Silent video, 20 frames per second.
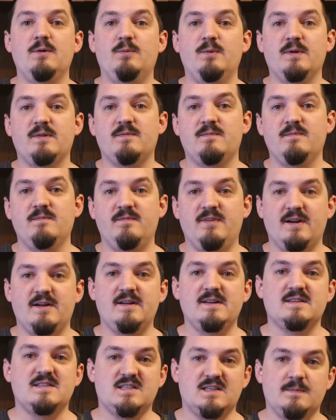with
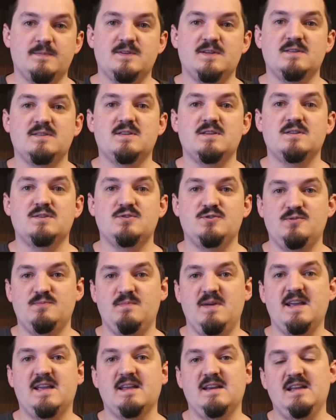various substances to
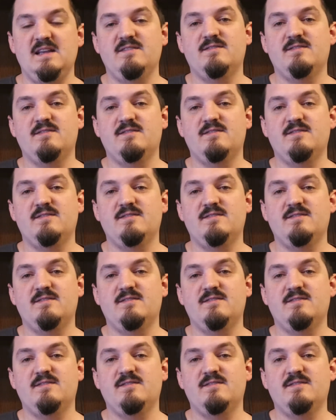make it